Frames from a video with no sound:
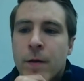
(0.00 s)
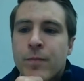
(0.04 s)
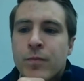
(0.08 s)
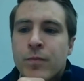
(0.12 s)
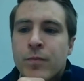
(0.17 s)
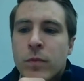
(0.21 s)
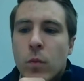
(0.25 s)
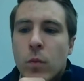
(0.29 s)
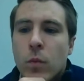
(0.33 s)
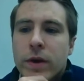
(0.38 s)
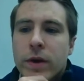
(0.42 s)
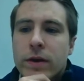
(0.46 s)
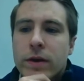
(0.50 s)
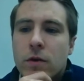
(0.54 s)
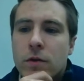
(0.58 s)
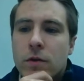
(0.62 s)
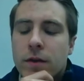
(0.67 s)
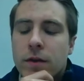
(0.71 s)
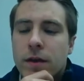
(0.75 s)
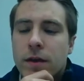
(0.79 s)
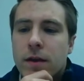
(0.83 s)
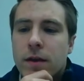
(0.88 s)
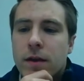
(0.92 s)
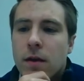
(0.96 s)
We know
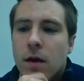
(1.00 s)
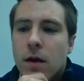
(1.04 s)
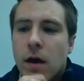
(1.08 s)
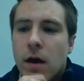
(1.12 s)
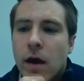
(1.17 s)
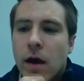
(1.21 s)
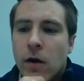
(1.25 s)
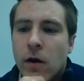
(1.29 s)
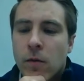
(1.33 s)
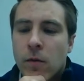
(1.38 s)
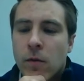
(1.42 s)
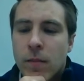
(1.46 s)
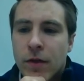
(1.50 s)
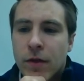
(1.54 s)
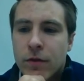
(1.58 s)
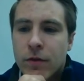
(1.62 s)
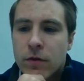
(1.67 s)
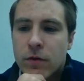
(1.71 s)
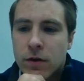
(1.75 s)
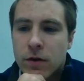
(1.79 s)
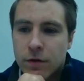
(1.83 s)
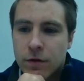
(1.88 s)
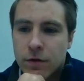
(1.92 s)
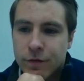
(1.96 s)
that our
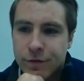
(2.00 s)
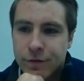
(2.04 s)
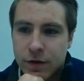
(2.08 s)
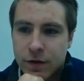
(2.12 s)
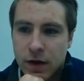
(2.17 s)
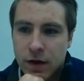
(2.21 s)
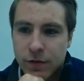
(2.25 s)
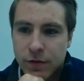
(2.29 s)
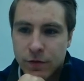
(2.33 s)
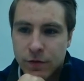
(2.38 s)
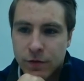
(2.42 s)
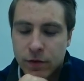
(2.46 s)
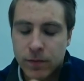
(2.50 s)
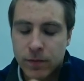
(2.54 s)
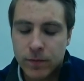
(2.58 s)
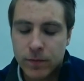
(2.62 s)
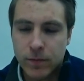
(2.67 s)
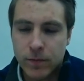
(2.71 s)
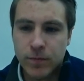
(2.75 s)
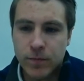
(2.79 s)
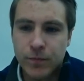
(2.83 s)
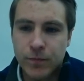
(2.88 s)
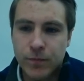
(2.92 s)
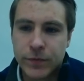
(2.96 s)
mother and our father
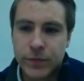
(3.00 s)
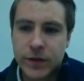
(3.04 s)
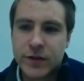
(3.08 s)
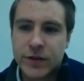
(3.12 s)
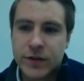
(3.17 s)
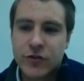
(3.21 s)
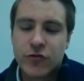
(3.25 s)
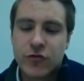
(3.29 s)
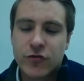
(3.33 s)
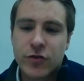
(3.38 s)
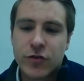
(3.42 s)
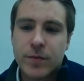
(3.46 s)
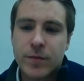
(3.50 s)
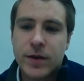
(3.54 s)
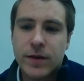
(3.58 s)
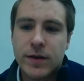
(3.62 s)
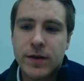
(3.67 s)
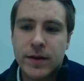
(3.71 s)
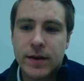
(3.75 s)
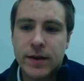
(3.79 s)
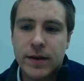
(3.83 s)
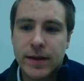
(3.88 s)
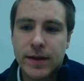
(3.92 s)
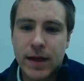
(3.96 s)

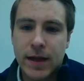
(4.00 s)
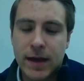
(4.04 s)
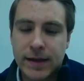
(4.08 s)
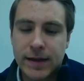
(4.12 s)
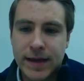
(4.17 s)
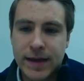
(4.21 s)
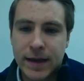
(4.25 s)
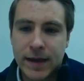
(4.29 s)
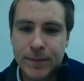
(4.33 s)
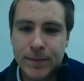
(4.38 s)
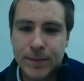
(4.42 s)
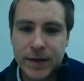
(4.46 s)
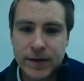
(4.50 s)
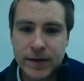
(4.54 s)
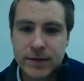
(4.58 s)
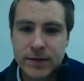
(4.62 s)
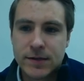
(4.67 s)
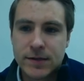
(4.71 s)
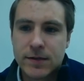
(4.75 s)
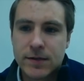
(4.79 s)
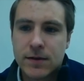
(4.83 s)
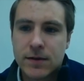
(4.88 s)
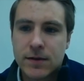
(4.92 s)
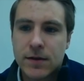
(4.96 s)
contributed a
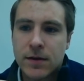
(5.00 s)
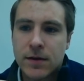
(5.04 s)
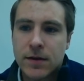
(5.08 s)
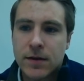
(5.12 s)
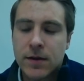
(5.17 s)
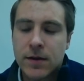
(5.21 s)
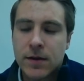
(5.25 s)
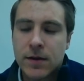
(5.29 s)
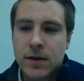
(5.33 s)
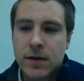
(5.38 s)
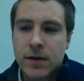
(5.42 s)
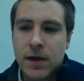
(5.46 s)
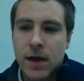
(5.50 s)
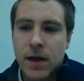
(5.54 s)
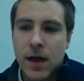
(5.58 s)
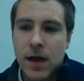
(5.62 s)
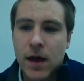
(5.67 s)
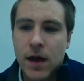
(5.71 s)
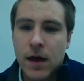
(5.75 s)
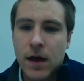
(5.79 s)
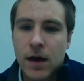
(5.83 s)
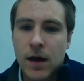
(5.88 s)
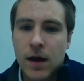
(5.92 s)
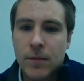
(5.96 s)
gamete
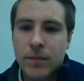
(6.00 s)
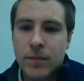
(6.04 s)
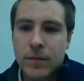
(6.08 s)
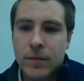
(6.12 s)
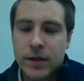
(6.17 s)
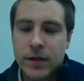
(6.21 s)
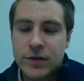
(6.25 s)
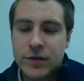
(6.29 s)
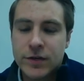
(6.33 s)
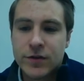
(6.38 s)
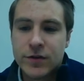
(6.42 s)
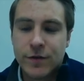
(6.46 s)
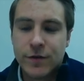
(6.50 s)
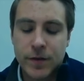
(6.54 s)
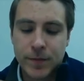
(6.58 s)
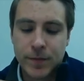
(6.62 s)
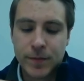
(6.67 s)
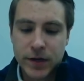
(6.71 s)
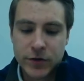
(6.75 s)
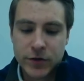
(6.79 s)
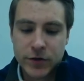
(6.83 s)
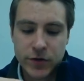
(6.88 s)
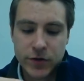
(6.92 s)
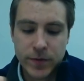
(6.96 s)
Each of them
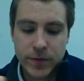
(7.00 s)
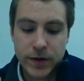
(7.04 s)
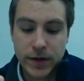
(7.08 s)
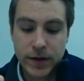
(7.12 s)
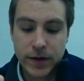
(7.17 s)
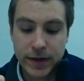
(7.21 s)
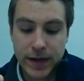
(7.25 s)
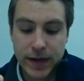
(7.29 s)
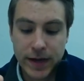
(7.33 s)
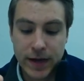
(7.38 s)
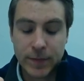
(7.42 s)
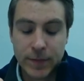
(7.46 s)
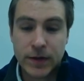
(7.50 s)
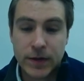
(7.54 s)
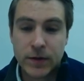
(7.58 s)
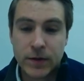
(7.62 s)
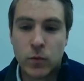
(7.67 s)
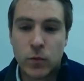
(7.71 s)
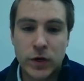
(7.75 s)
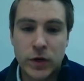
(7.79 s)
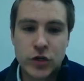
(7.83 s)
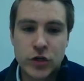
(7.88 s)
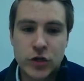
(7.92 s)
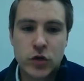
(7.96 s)
contributed a gamete,
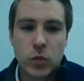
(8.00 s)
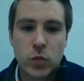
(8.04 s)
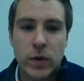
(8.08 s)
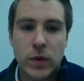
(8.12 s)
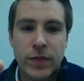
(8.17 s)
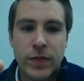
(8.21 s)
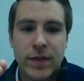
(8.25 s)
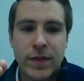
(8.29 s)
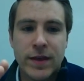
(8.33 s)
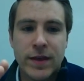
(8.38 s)
which when they